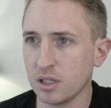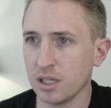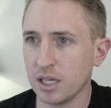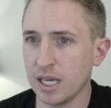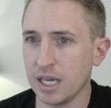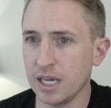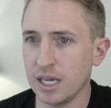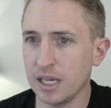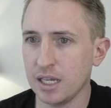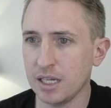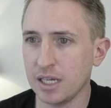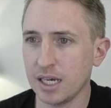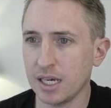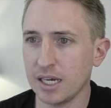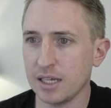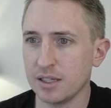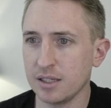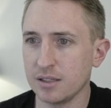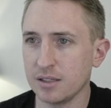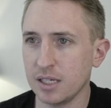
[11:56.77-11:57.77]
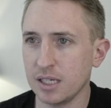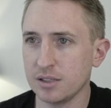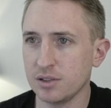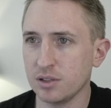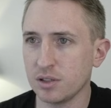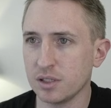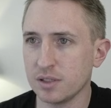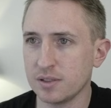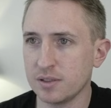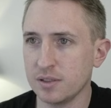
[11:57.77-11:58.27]
And as you
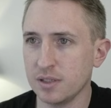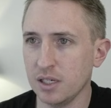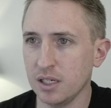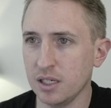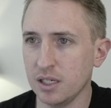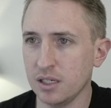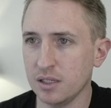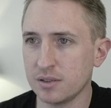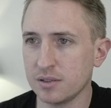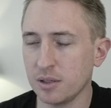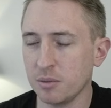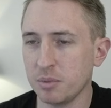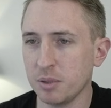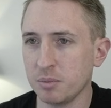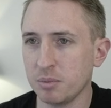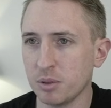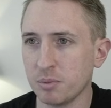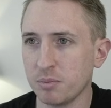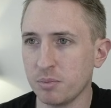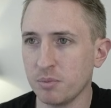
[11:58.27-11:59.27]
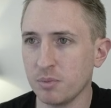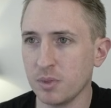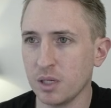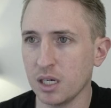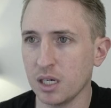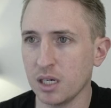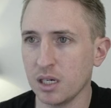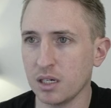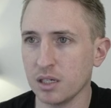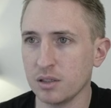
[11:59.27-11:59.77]
can see, some people,
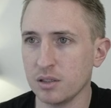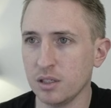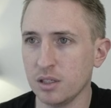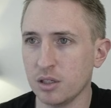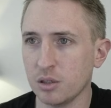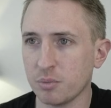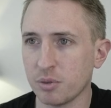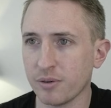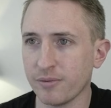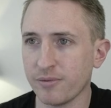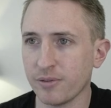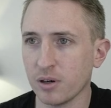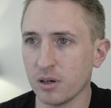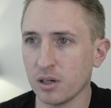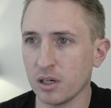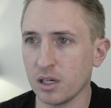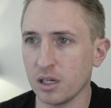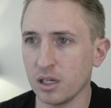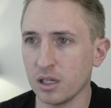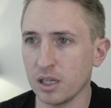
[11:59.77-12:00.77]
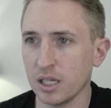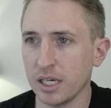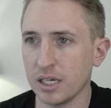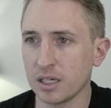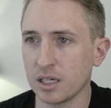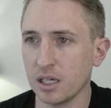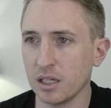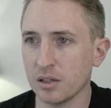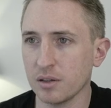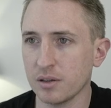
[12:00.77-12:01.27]
prefer a light
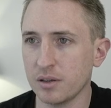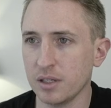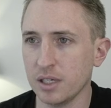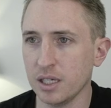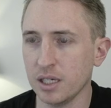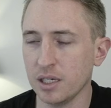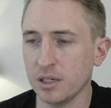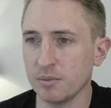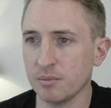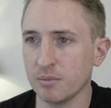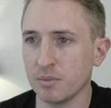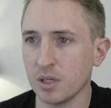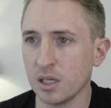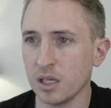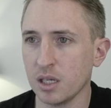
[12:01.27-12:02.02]
color theme.